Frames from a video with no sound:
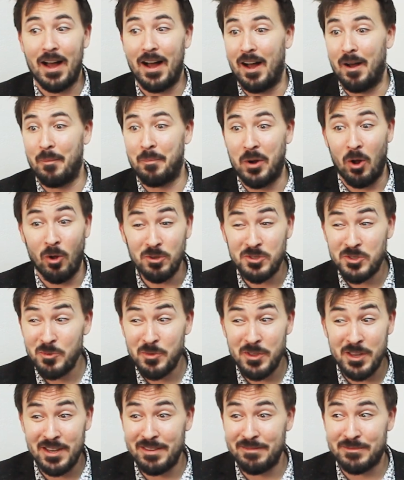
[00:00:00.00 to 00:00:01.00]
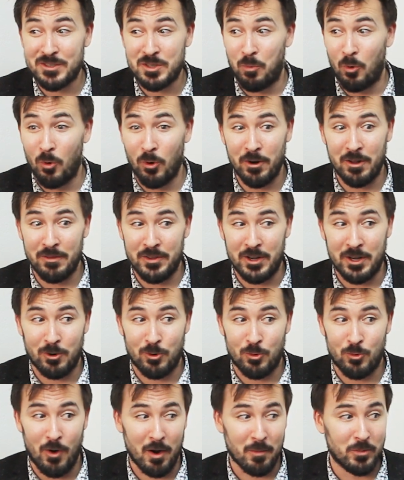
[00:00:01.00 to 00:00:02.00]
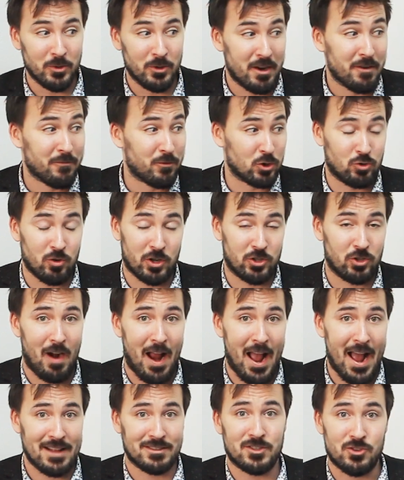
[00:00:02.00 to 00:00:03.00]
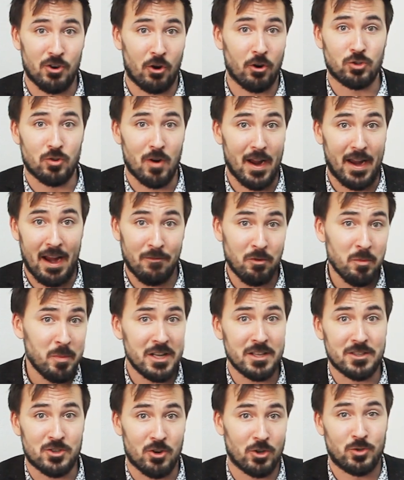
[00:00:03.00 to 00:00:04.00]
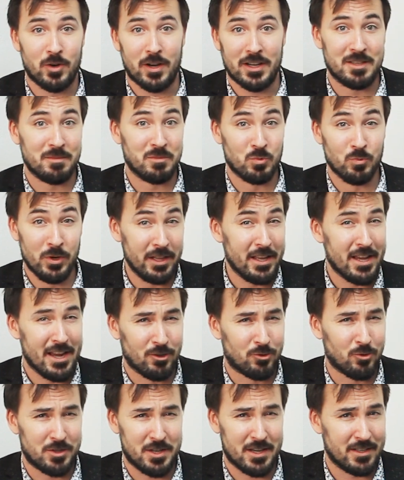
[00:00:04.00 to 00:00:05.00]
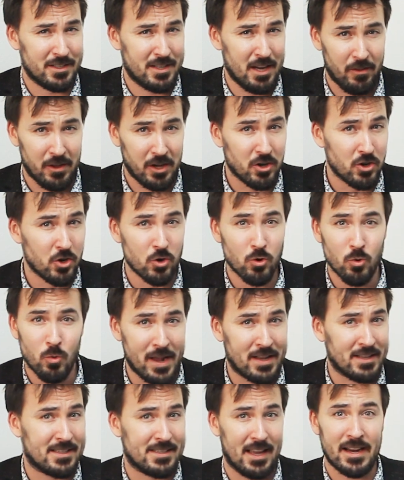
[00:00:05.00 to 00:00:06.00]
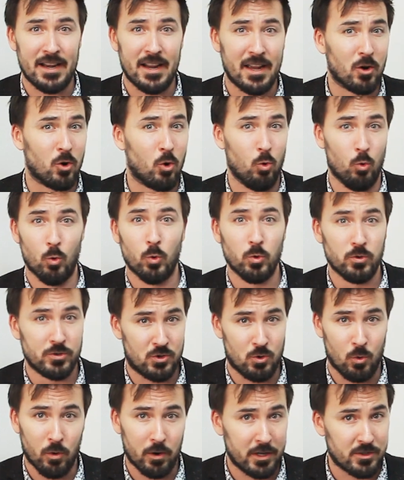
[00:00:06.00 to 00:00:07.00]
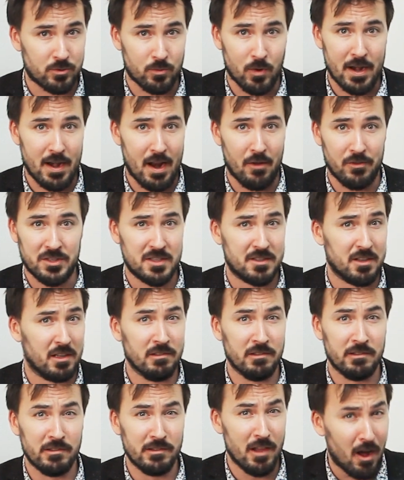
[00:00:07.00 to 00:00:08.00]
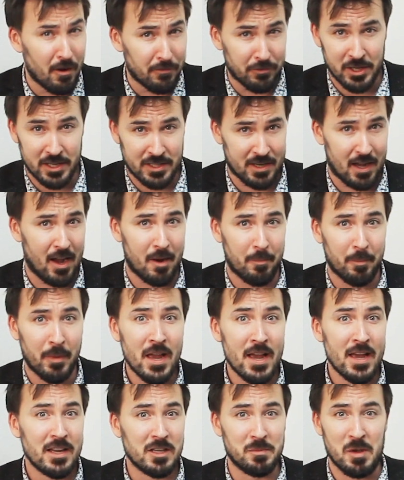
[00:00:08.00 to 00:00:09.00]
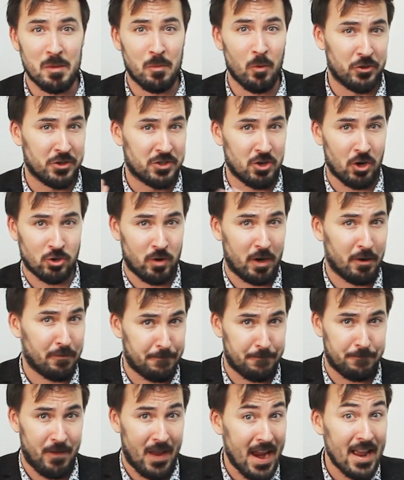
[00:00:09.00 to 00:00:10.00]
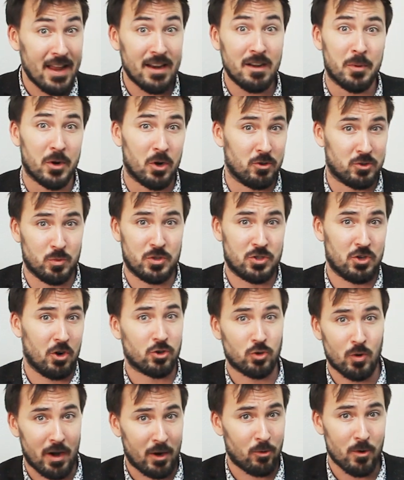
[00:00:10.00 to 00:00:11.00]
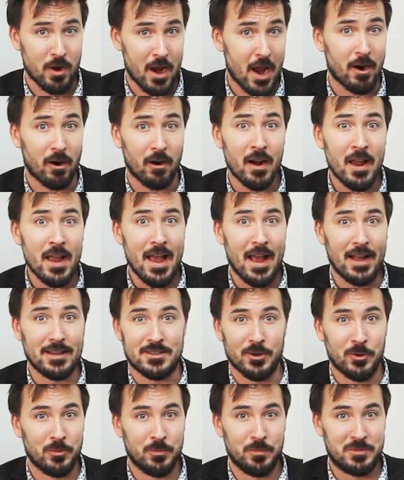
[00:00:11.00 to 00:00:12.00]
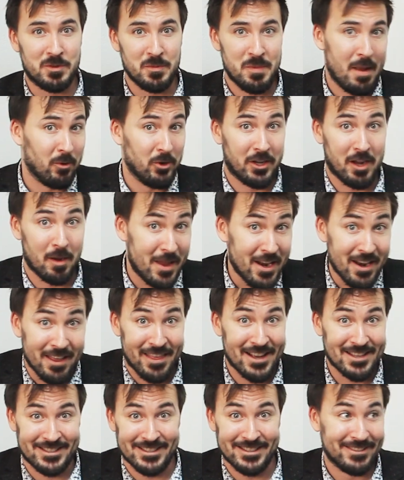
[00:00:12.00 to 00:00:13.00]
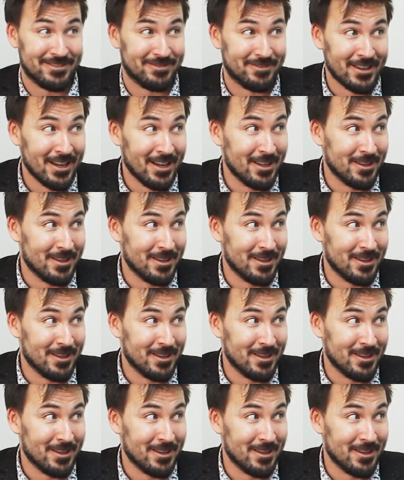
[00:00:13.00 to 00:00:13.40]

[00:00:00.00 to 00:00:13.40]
but also the support of an incredible infrastructure at Star Trek. Everybody at Star Trek seems really interested in telling new, exciting, cool stories right now. This is a lovely time to be both a Star Trek fan, but also a Star Trek creator. And so to be able to come into this and